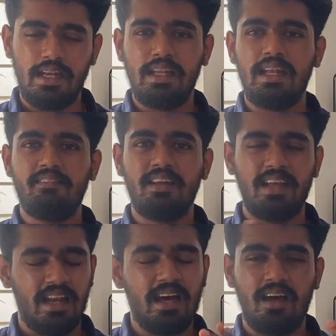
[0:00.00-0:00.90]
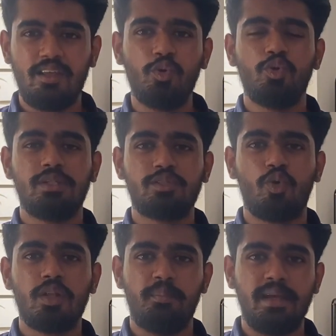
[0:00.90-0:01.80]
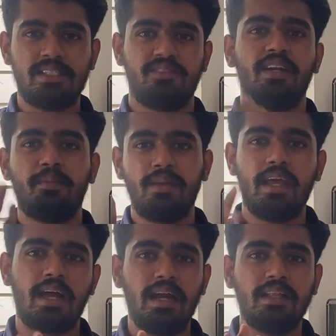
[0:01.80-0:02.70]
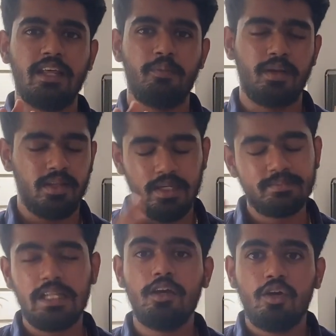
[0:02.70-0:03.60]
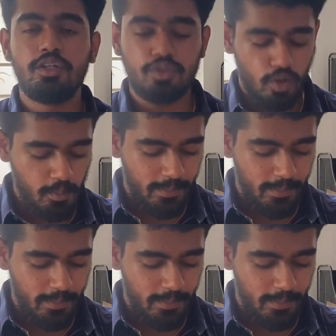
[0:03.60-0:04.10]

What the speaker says: kidney, liver, yalla. You just know the basics. Vitamin E, kanni theyapadudhu. Just know the